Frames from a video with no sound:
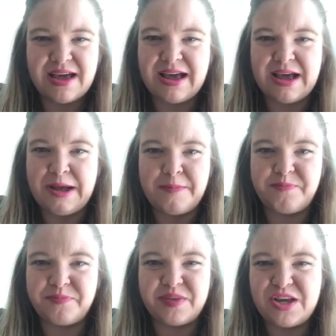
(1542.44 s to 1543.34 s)

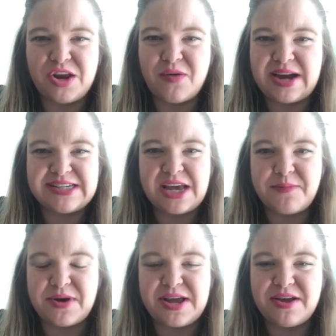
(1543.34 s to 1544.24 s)
You know, I
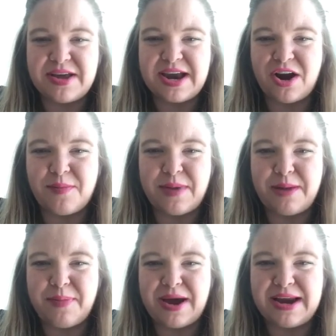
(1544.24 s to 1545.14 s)
take pretty good care of
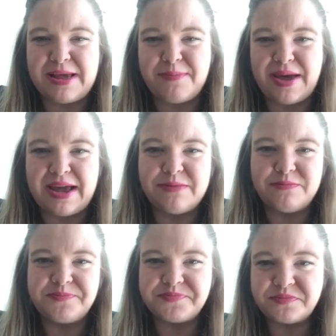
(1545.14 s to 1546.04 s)
my body, but,
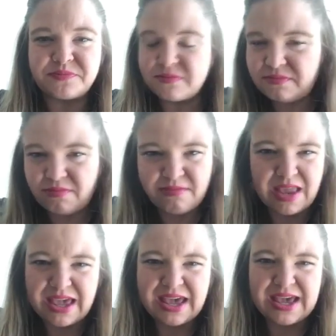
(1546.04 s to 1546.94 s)

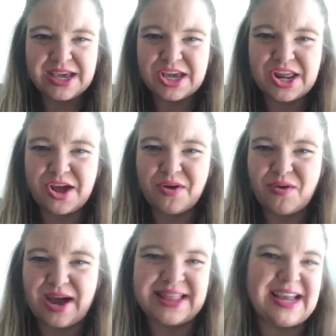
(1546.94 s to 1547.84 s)
you
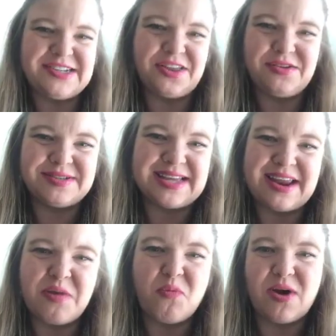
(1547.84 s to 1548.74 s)
know, I'd like to lose
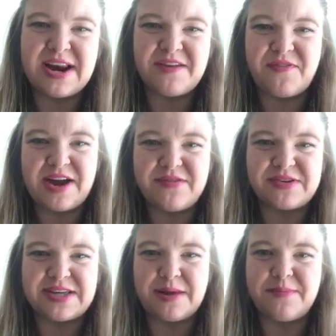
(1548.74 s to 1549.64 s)
that unwanted 5
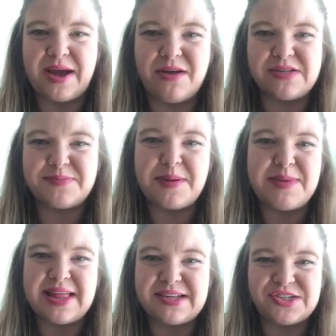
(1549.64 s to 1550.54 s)
or 10 pounds.
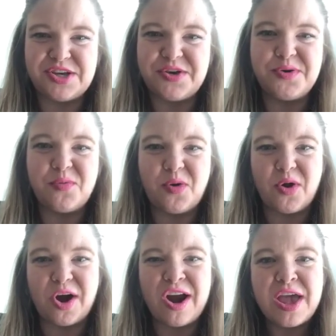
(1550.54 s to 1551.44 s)
Maybe that's you,
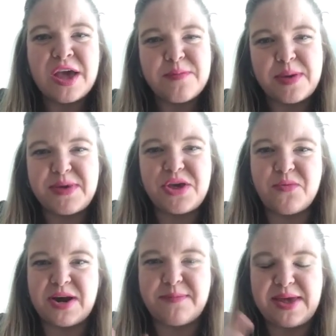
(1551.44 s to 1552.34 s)
or maybe you
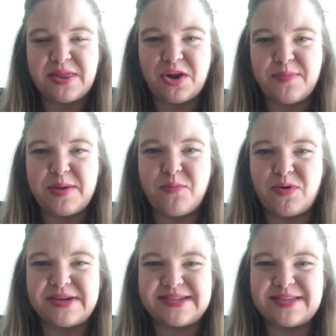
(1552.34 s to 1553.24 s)
want to be a little bit
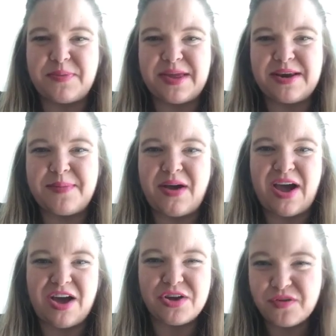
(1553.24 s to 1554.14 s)
more disciplined about
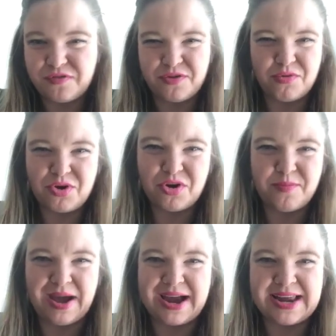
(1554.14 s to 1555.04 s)
how you fuel your
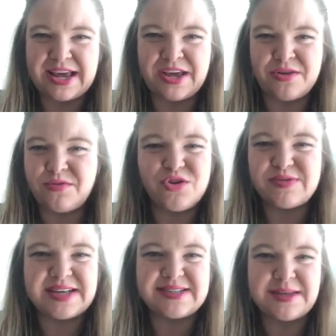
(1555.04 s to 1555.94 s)
body. You
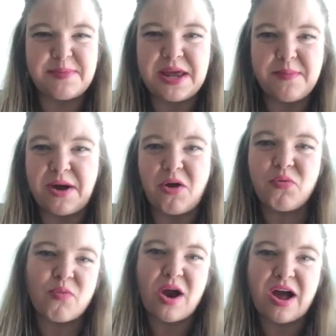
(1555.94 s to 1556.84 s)
said something
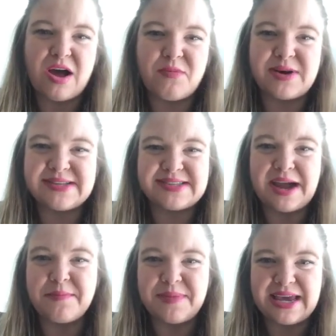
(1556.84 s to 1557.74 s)
about raw. What does
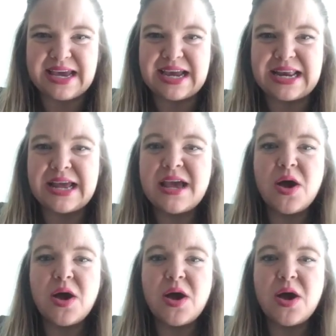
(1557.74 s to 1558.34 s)
that mean?